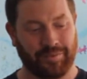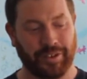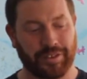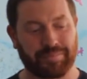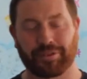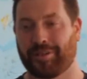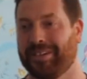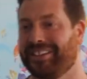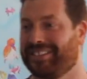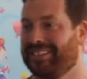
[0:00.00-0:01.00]
with the
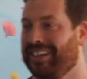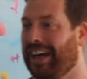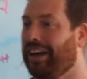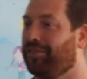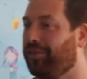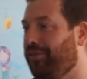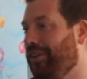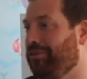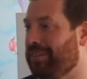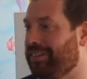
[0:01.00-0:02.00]
promise and
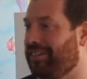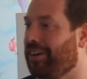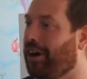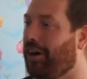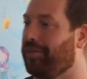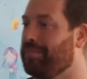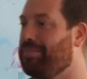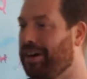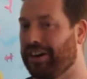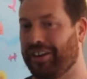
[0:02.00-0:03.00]
fulfillment of the
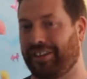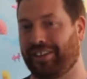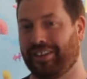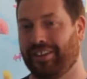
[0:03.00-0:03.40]
birth